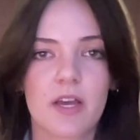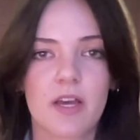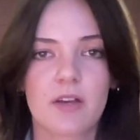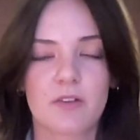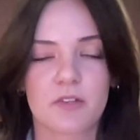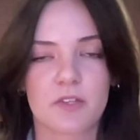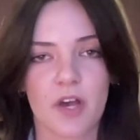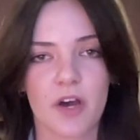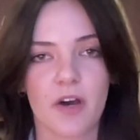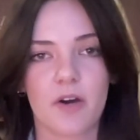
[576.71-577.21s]

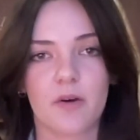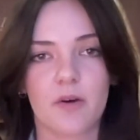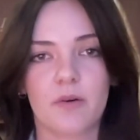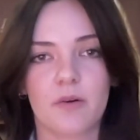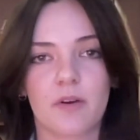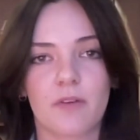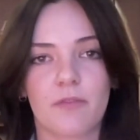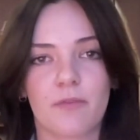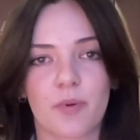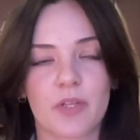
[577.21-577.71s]

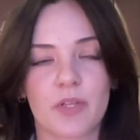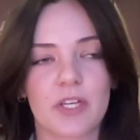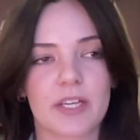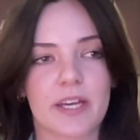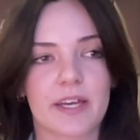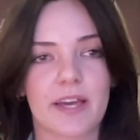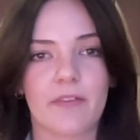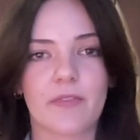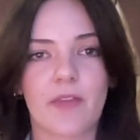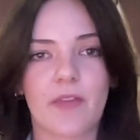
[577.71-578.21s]
So if we're
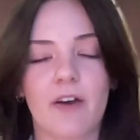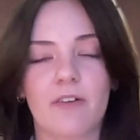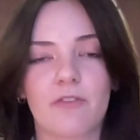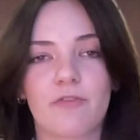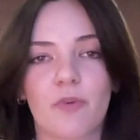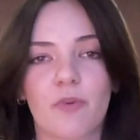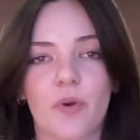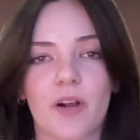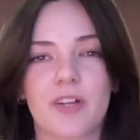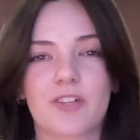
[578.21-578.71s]
looking at that
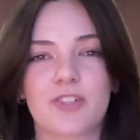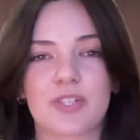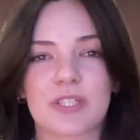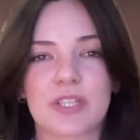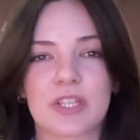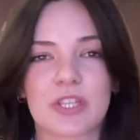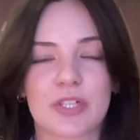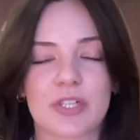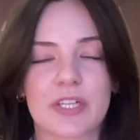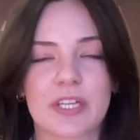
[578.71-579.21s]

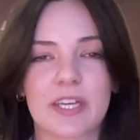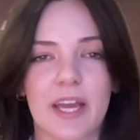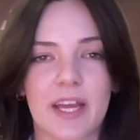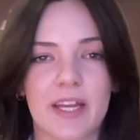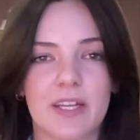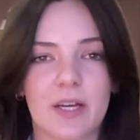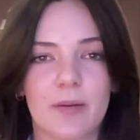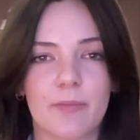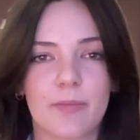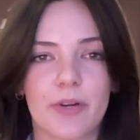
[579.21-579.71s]

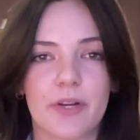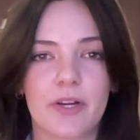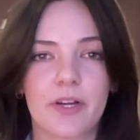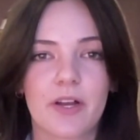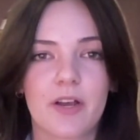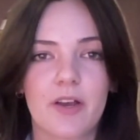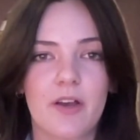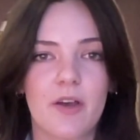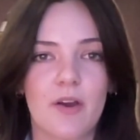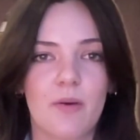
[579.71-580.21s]
438 number,
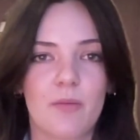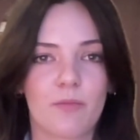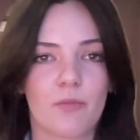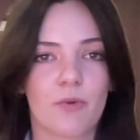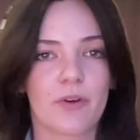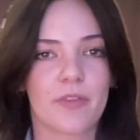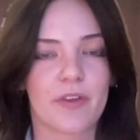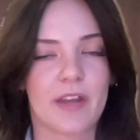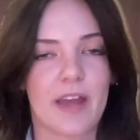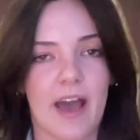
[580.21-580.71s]

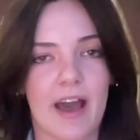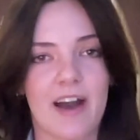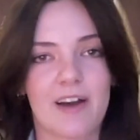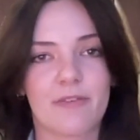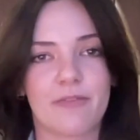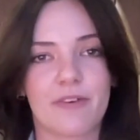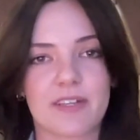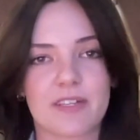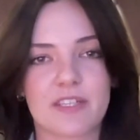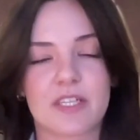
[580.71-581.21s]
more than
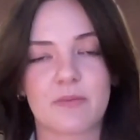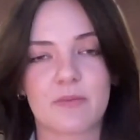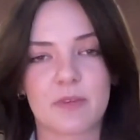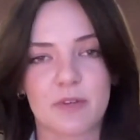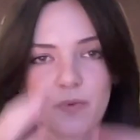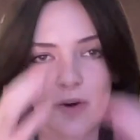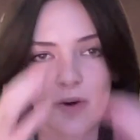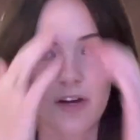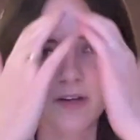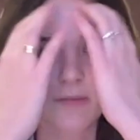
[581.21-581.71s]
half has to be
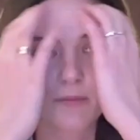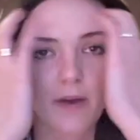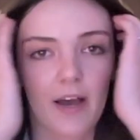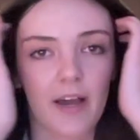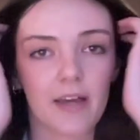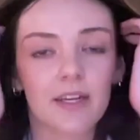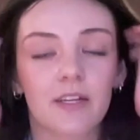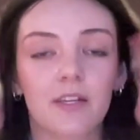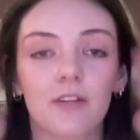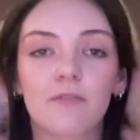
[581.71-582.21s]
won by
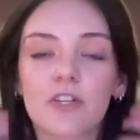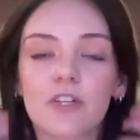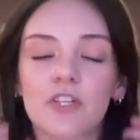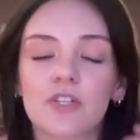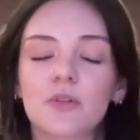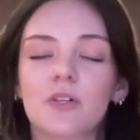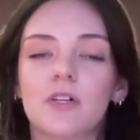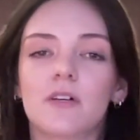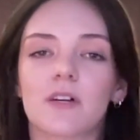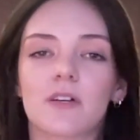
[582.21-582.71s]
an
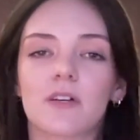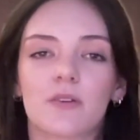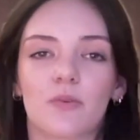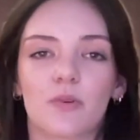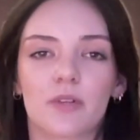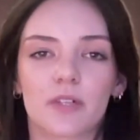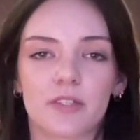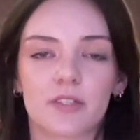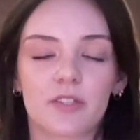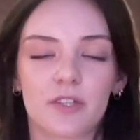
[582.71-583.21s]
individual in
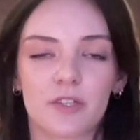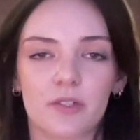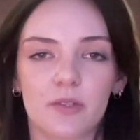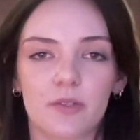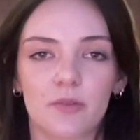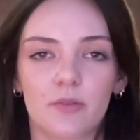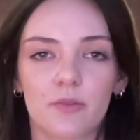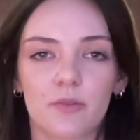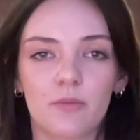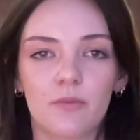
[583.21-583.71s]
order
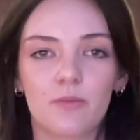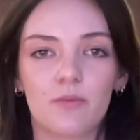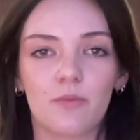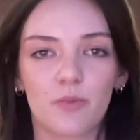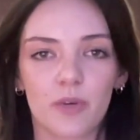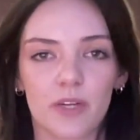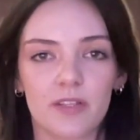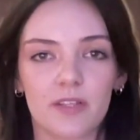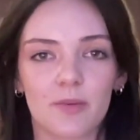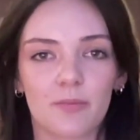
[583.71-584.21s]
to
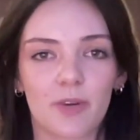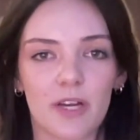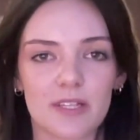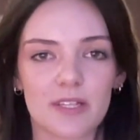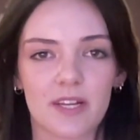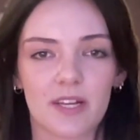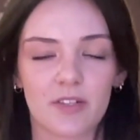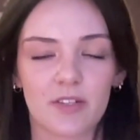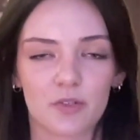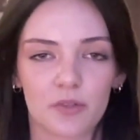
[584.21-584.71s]
win the
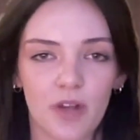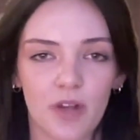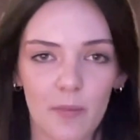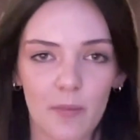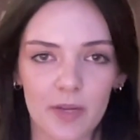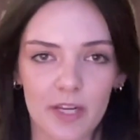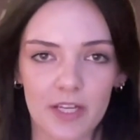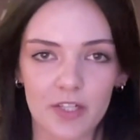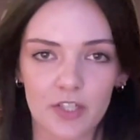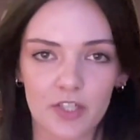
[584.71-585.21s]
presidential
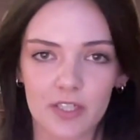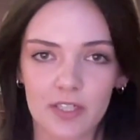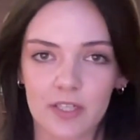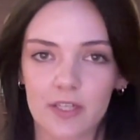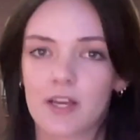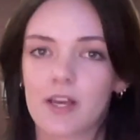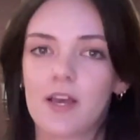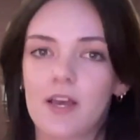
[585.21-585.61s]
nomination.